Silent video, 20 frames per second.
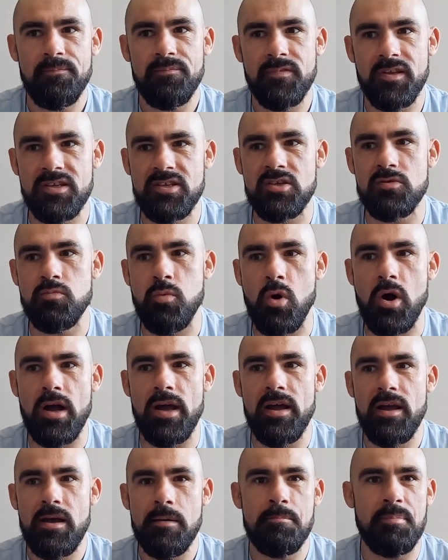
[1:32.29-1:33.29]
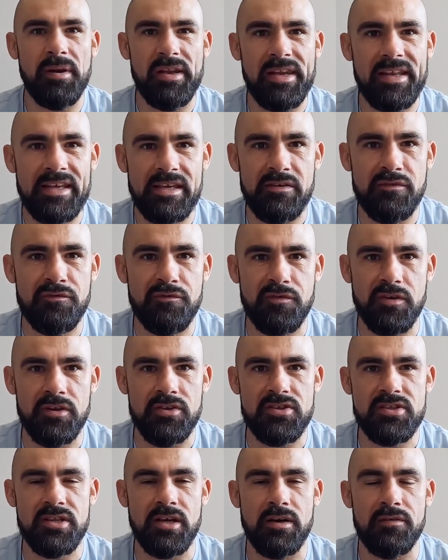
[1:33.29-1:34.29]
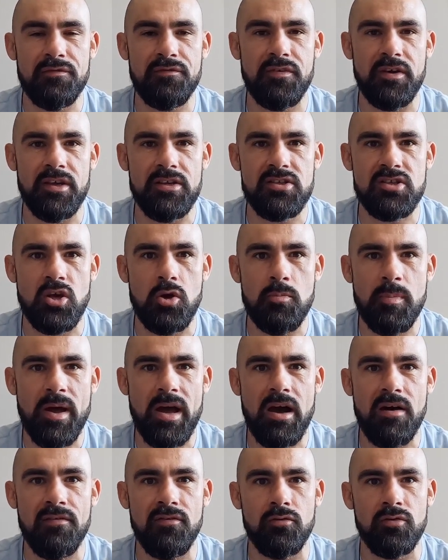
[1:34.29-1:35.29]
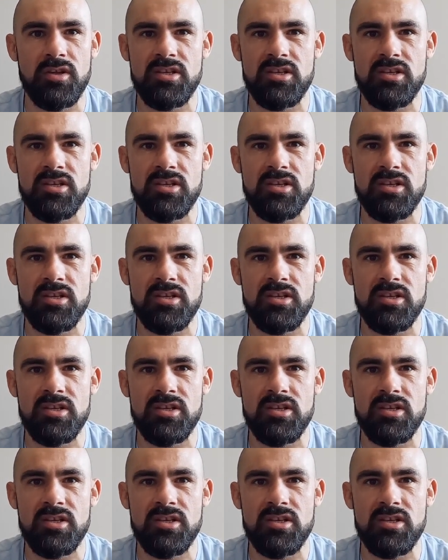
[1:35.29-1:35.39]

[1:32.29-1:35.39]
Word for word: this is why belief and stuff is so powerful.